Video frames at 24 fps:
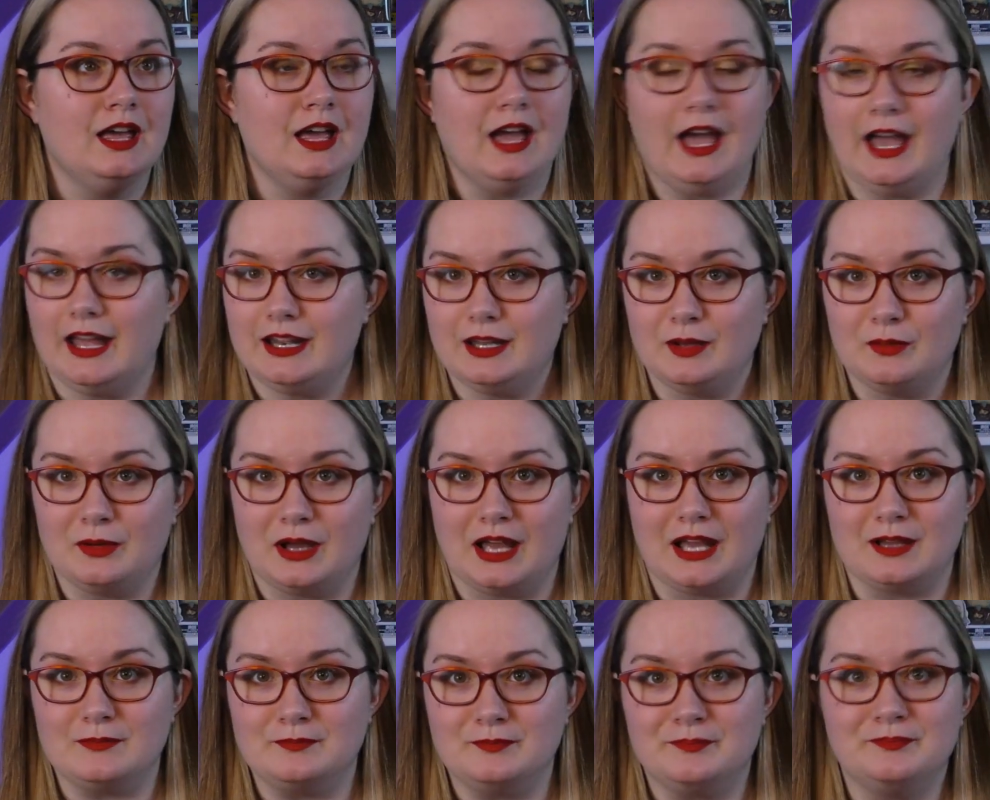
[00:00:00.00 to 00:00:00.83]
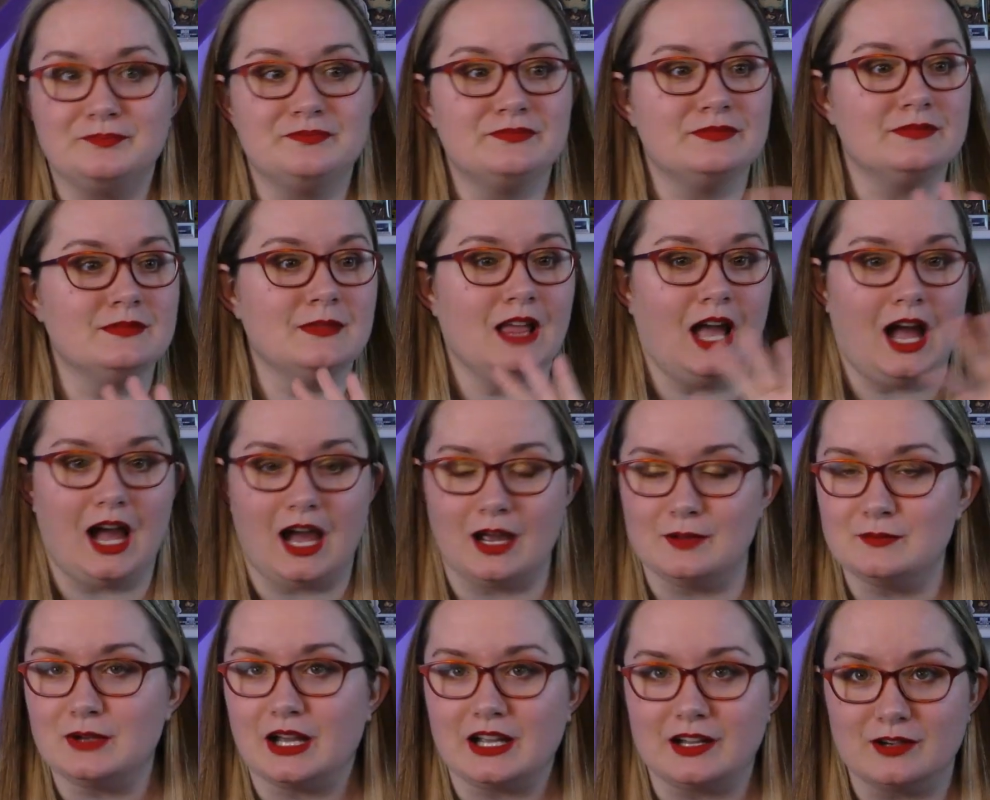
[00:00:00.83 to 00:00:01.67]
Anyway,
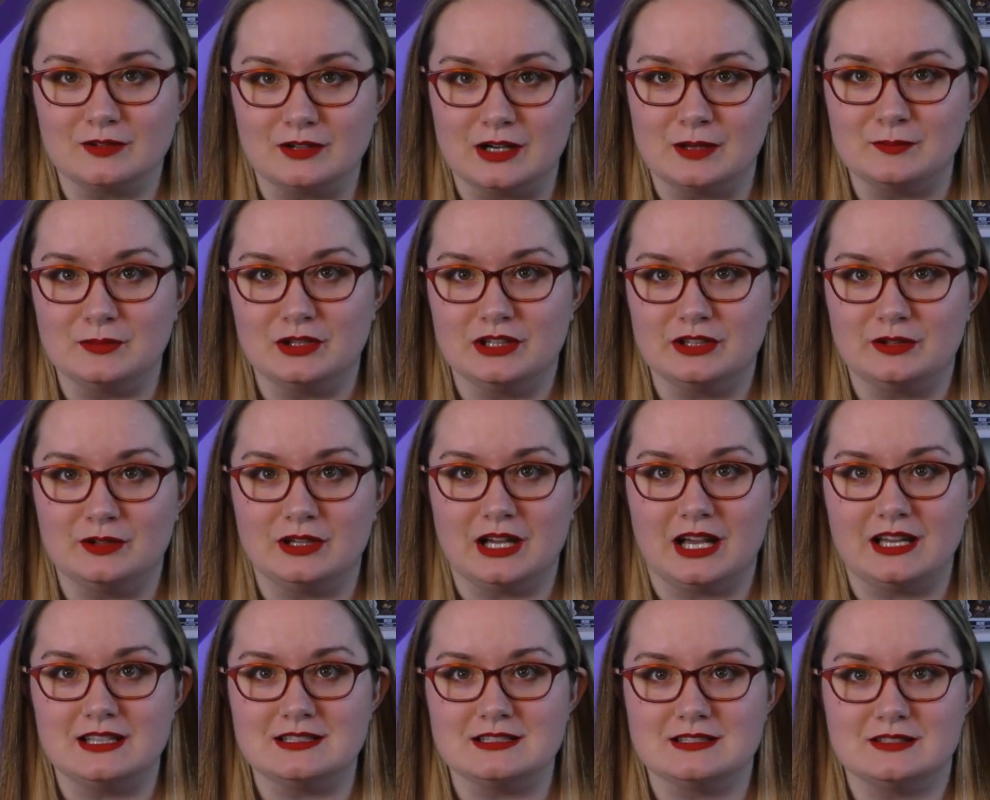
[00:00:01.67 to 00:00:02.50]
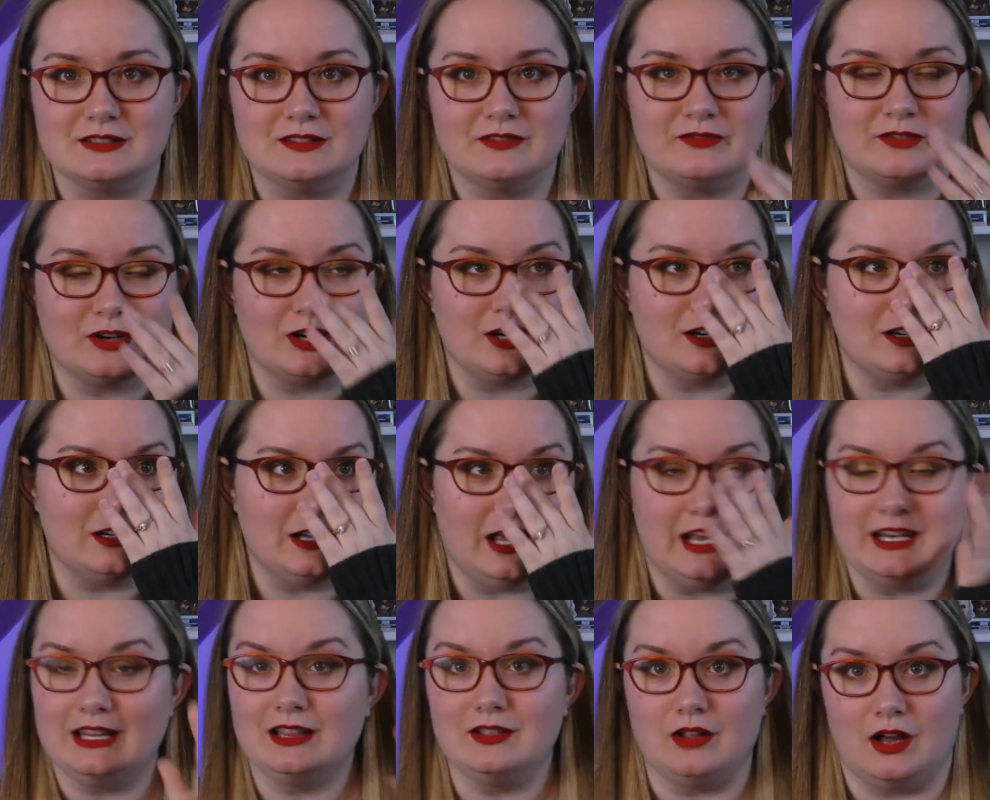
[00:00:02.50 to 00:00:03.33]
I'm not going to ramble at you guys for
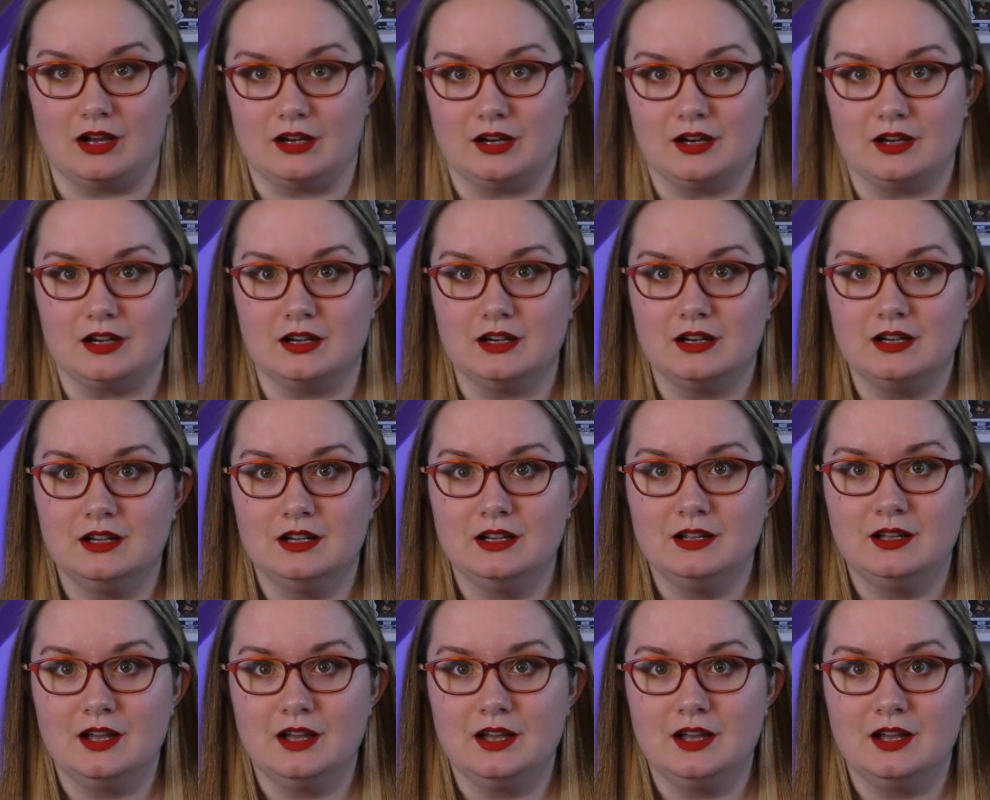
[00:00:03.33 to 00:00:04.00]
any longer.